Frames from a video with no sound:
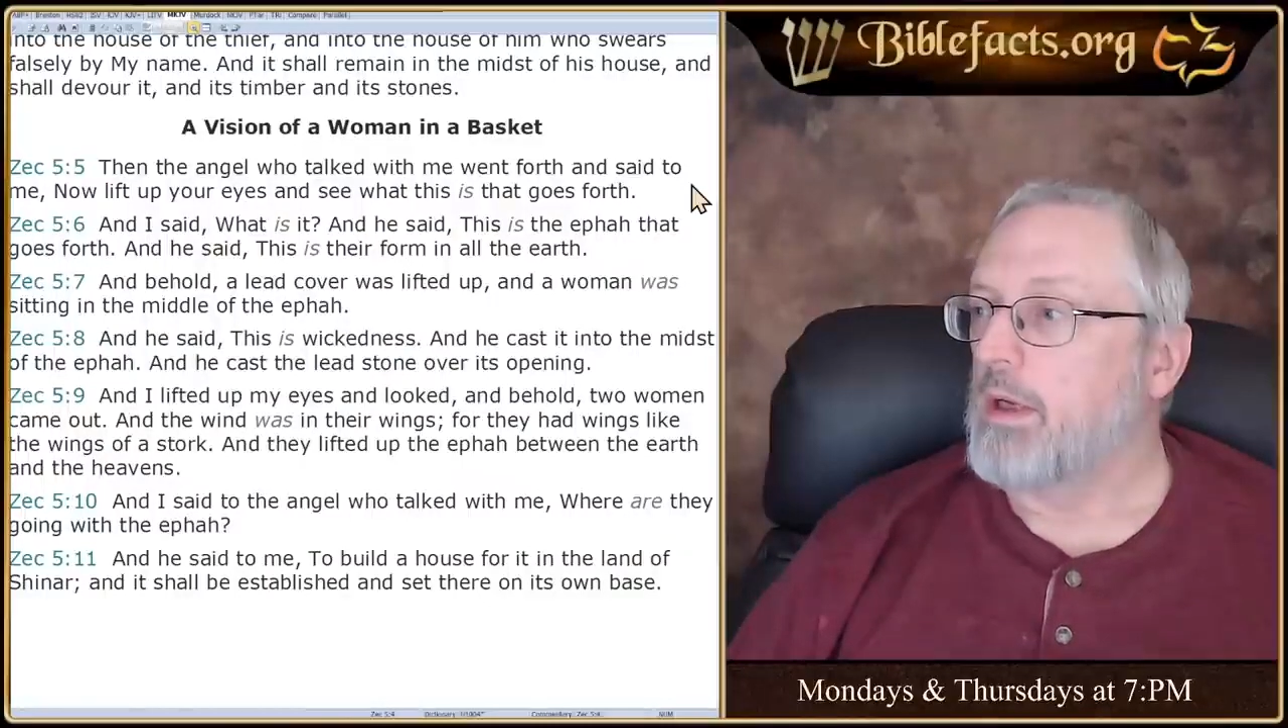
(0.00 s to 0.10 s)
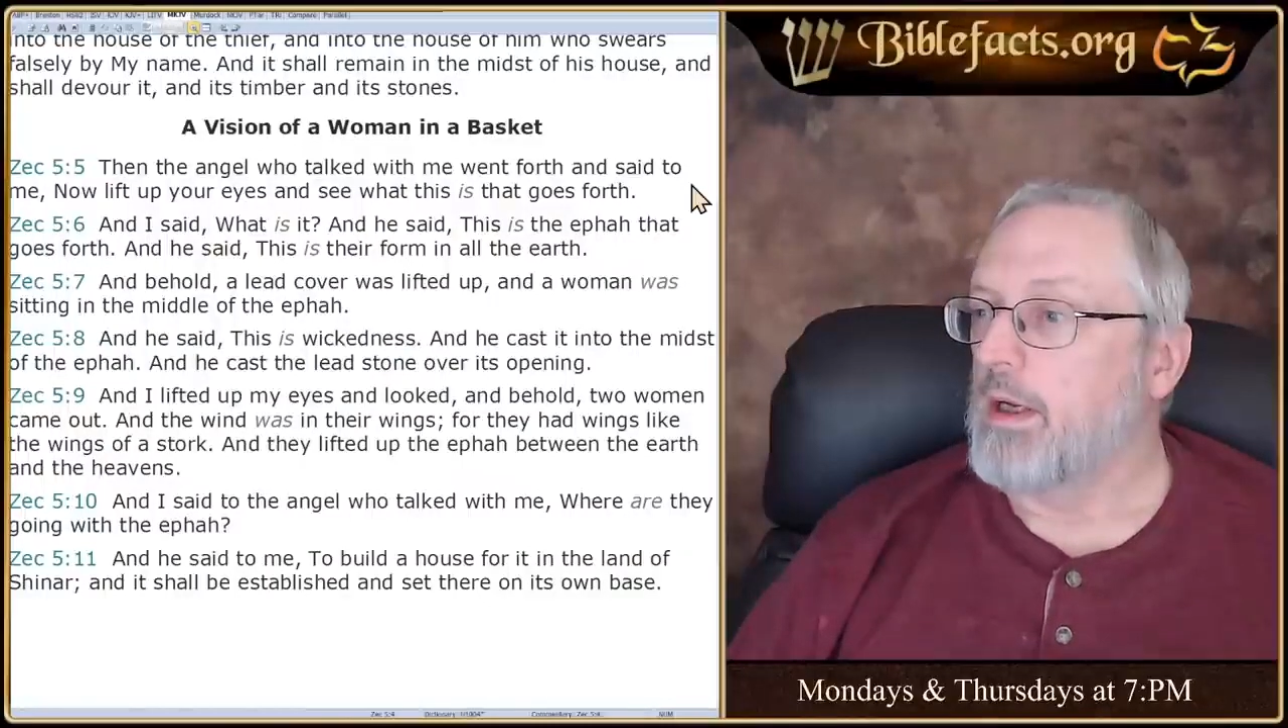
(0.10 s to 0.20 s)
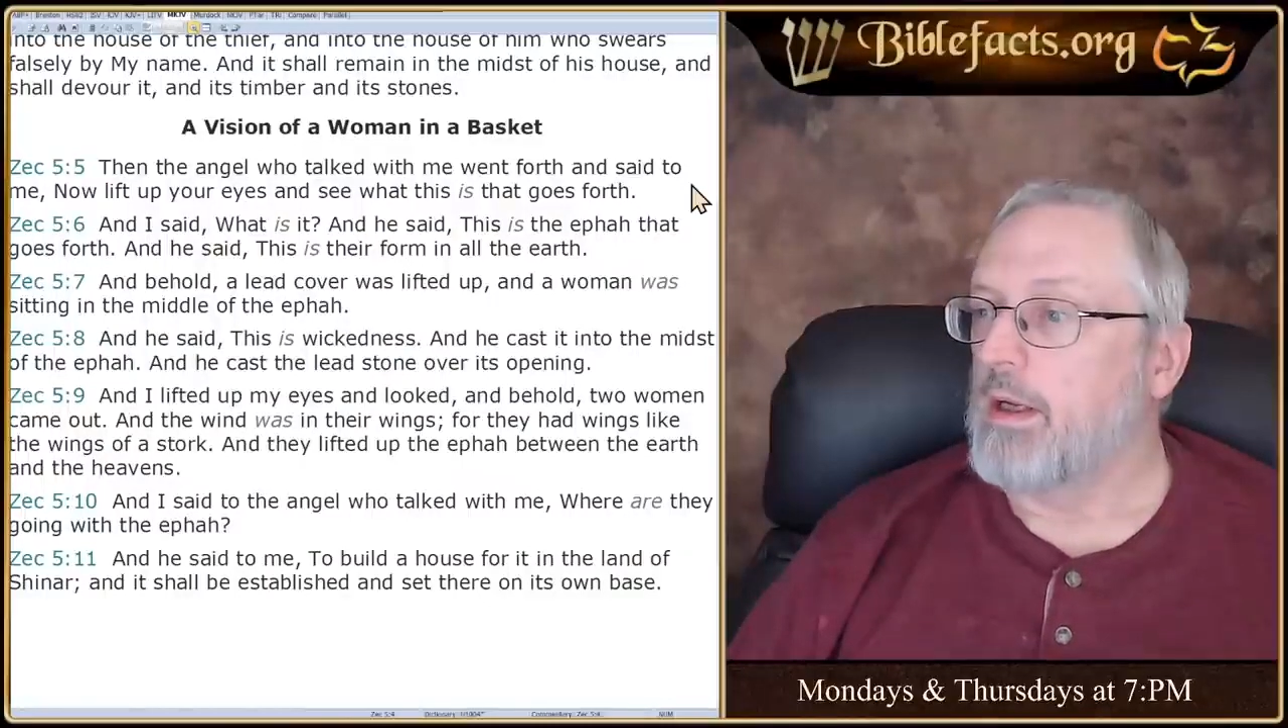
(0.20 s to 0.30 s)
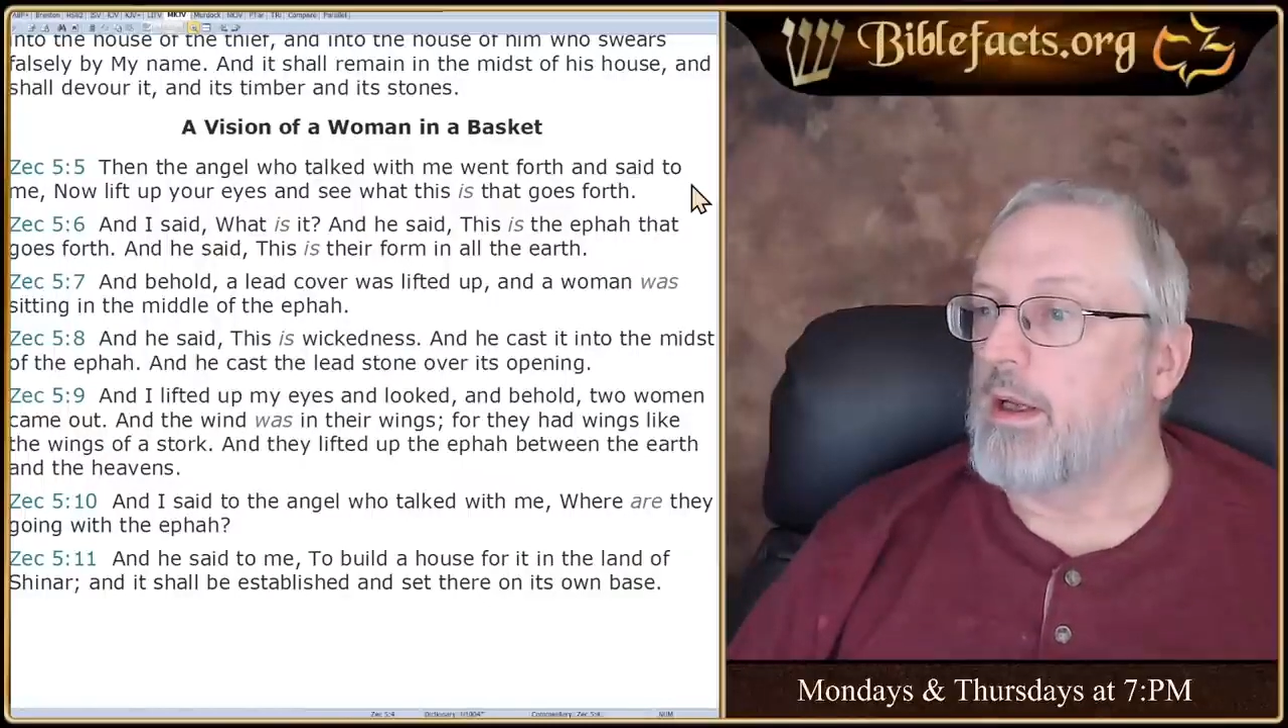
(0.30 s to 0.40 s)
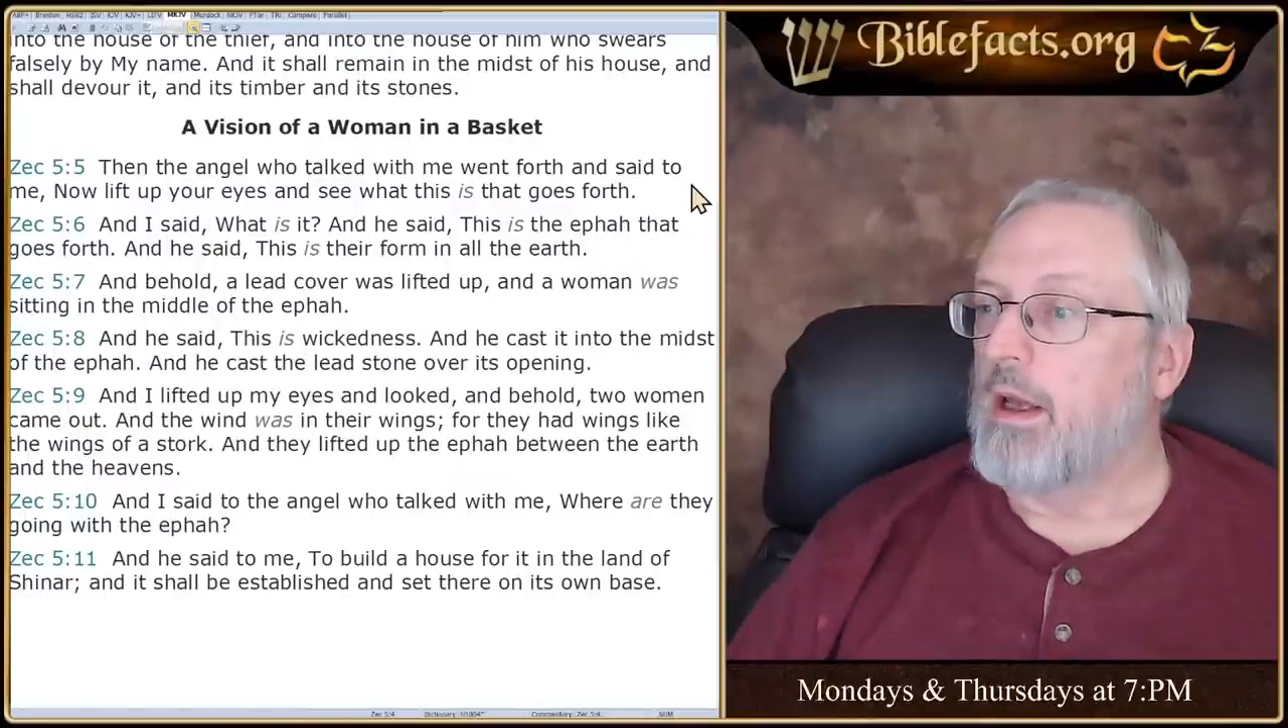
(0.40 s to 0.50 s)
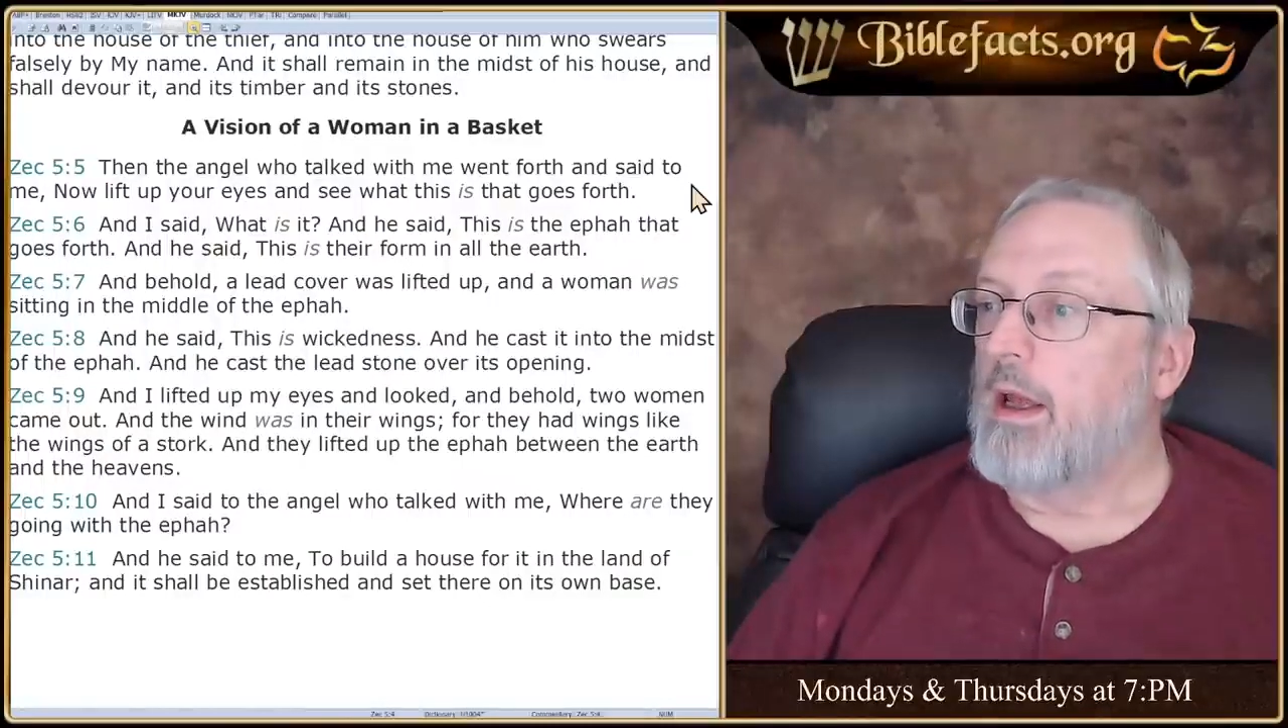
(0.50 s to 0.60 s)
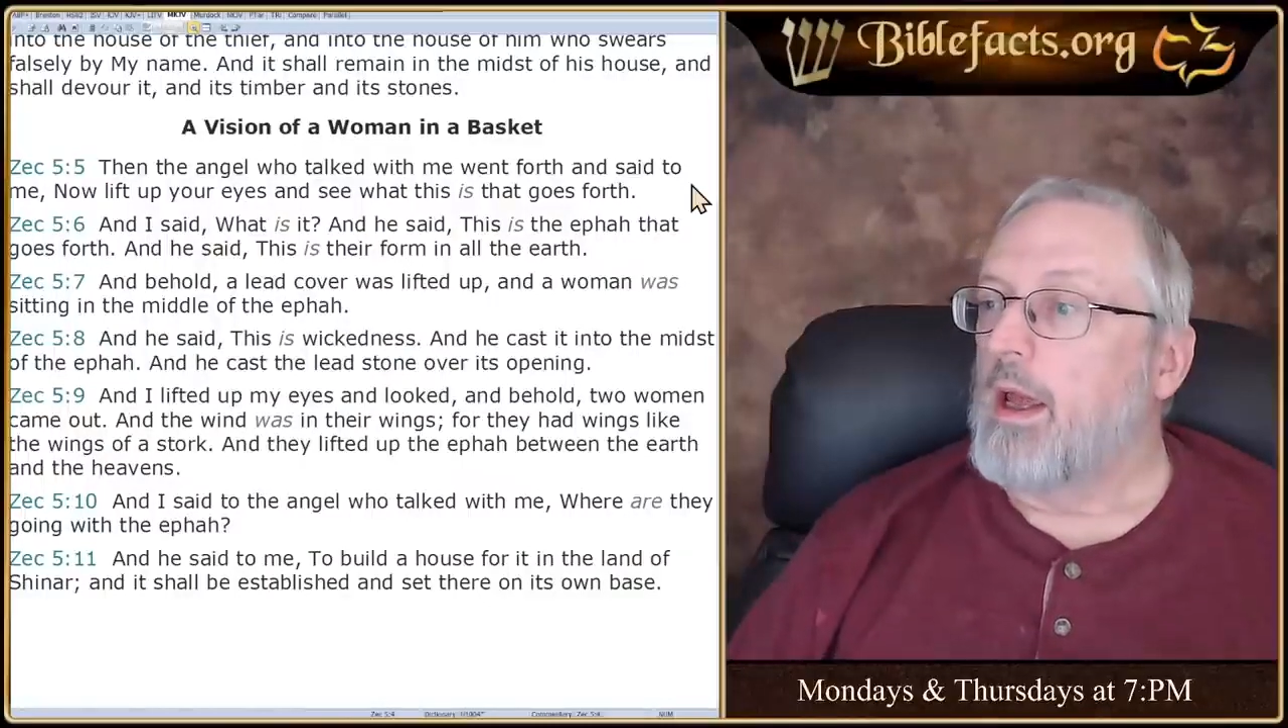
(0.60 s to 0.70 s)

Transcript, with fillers: okay?